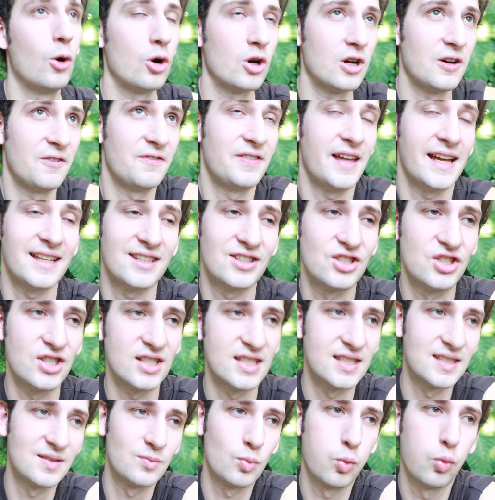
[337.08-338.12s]
or if that's
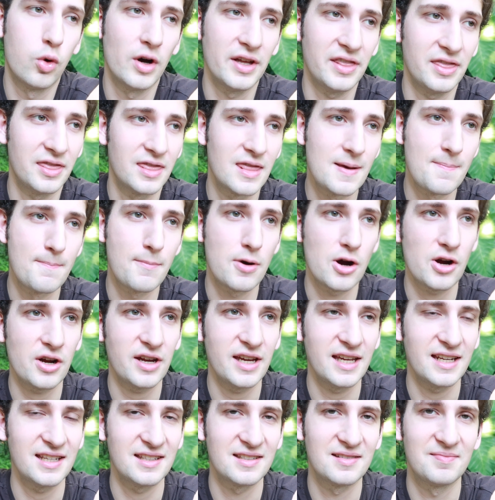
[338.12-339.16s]
just what the
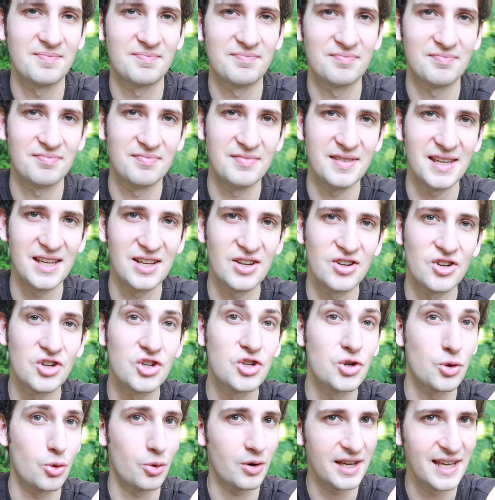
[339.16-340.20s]
market
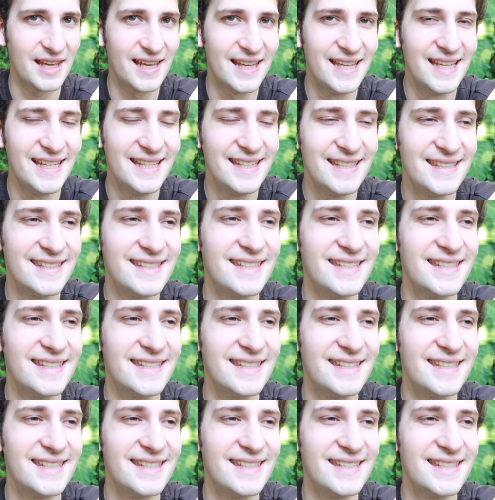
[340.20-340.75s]
enjoys,